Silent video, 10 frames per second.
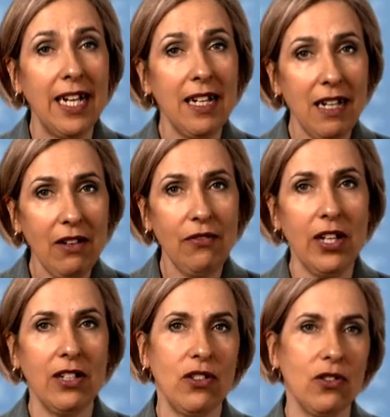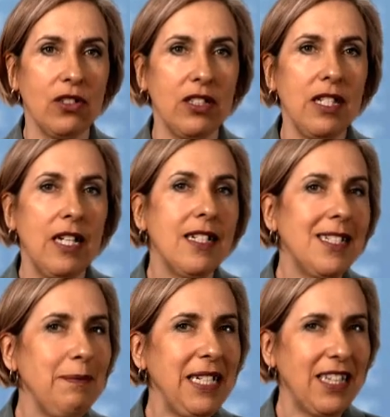enough young doctors to
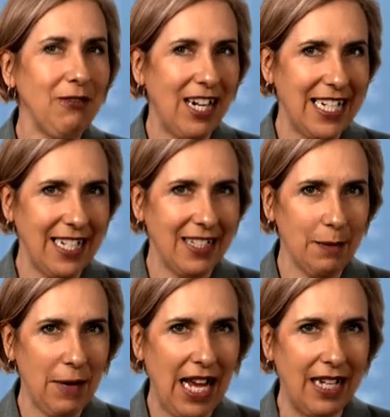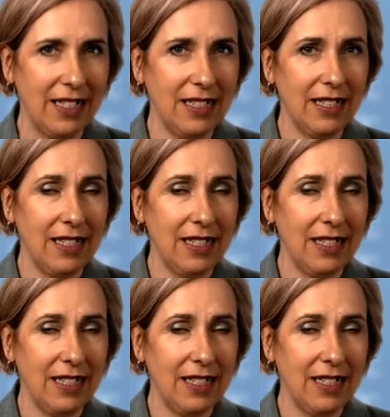meet the rising demand?